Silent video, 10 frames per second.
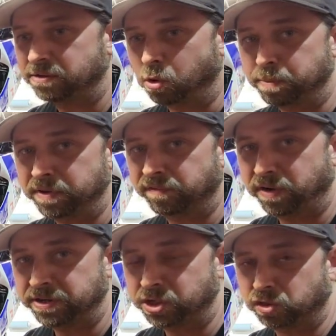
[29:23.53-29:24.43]
don't be
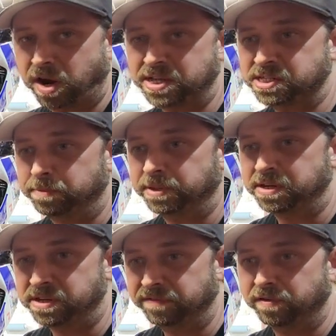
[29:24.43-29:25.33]
afraid to try
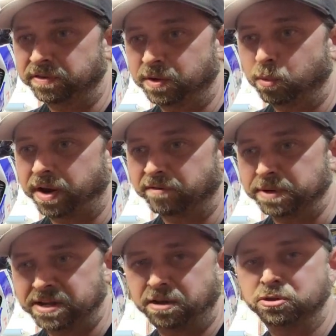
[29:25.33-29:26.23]
something different than what
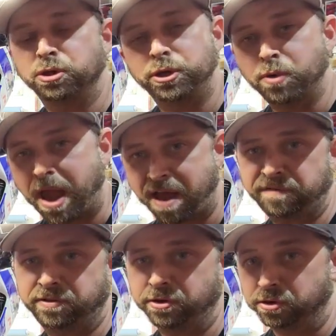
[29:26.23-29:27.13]
everybody tells you you
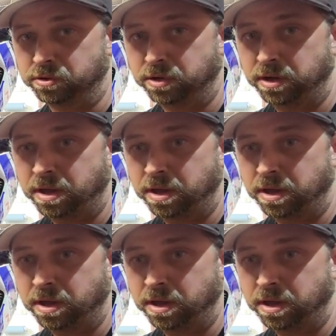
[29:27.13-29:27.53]
have to do.